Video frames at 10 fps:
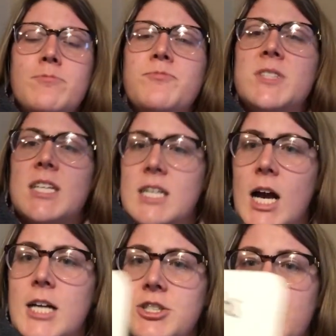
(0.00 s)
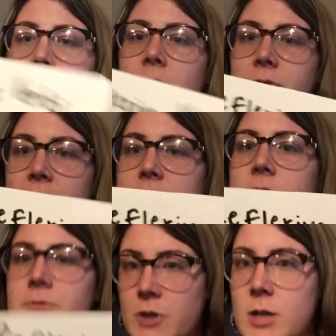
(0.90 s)
to conjugate reflexive
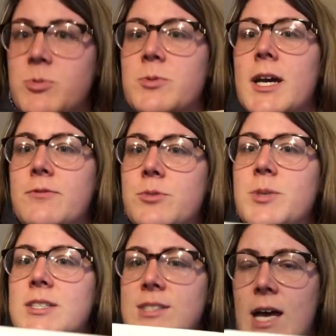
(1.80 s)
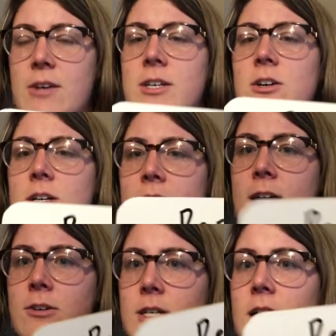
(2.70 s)
verbs, we have to be solid on how
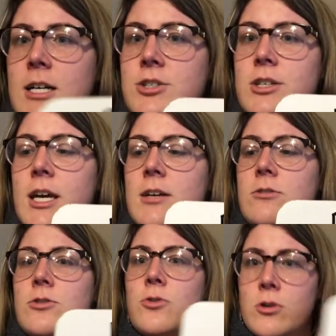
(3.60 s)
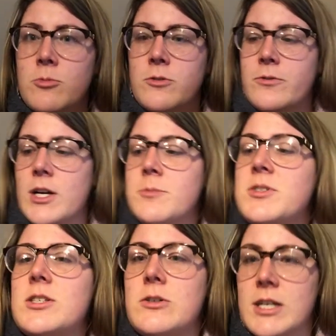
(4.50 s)
to conjugate normal verbs.
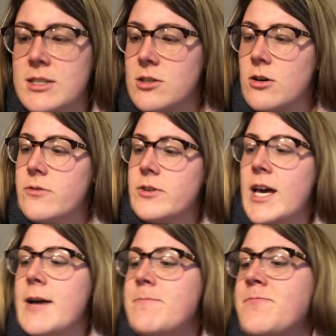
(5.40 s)
So let's go over that.